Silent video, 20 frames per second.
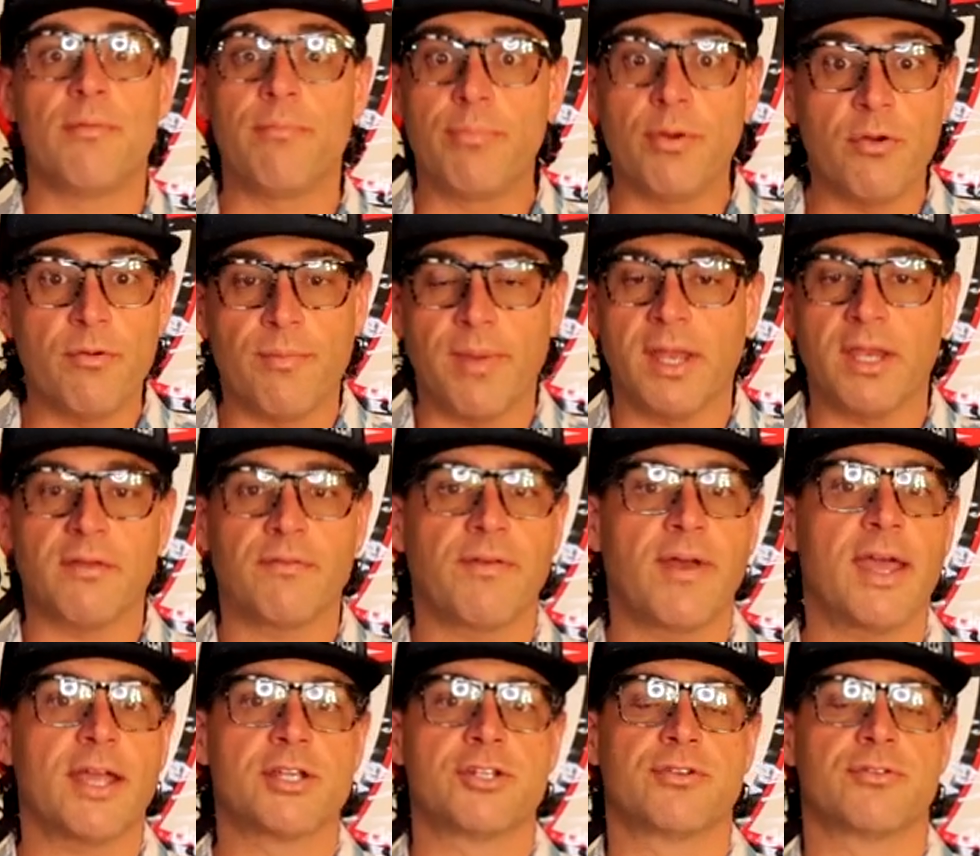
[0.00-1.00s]
boot
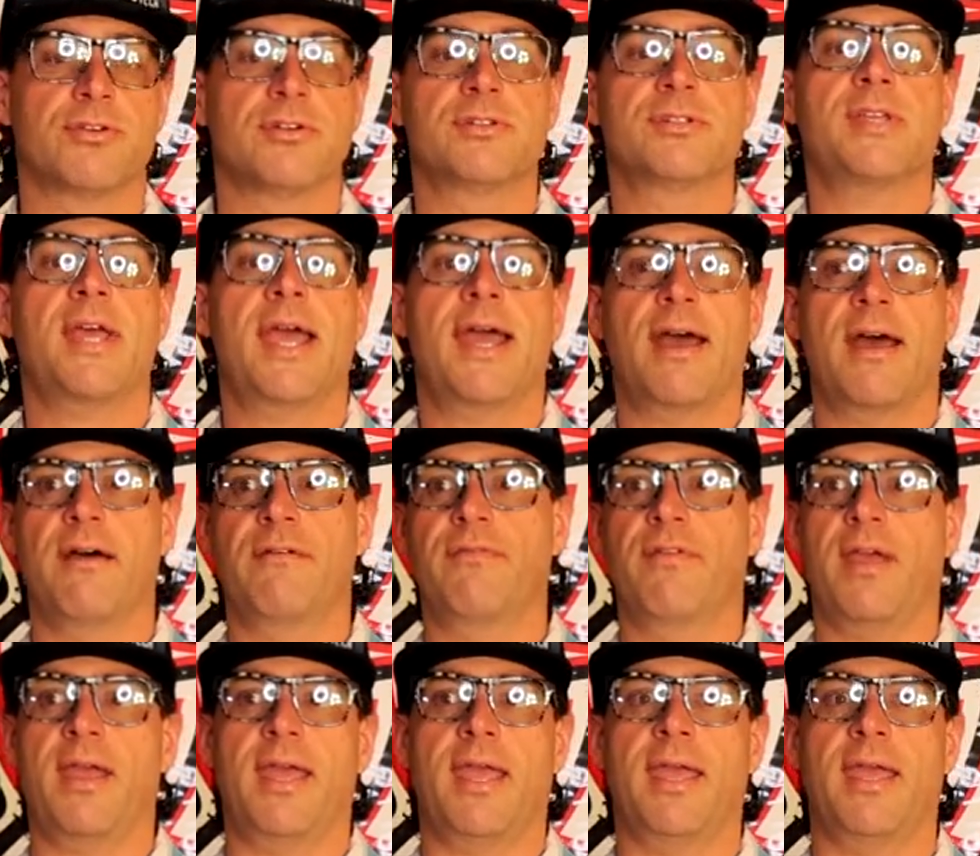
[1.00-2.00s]
manufacturers have
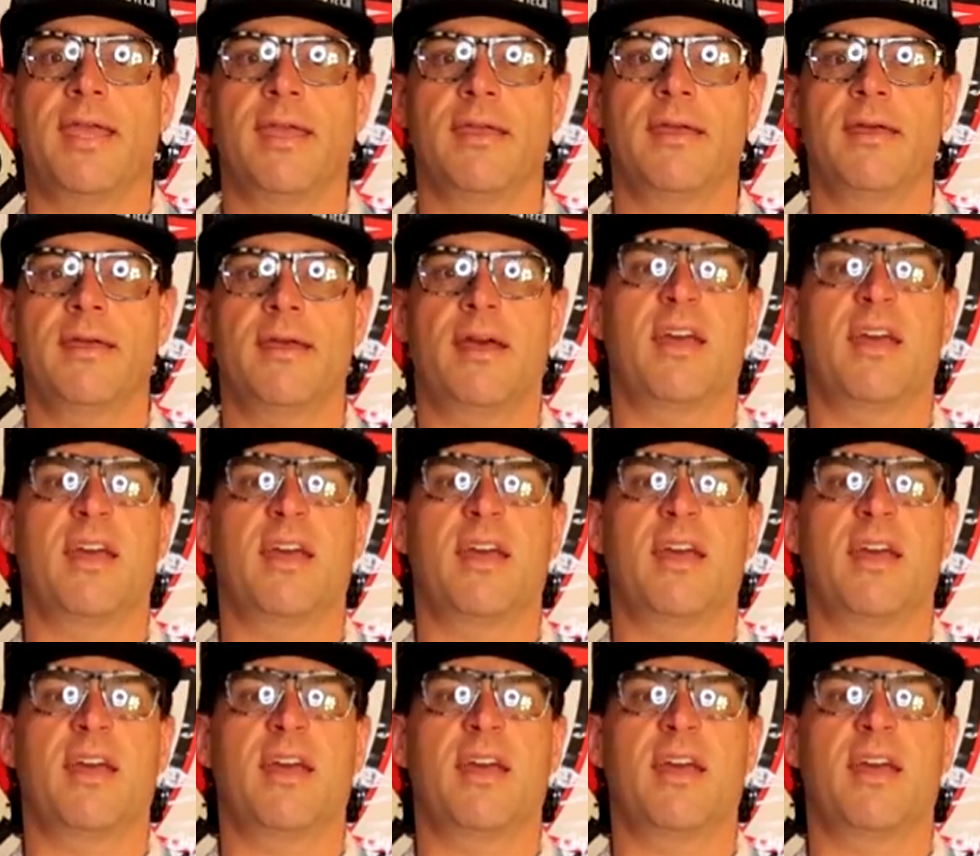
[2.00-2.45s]
a,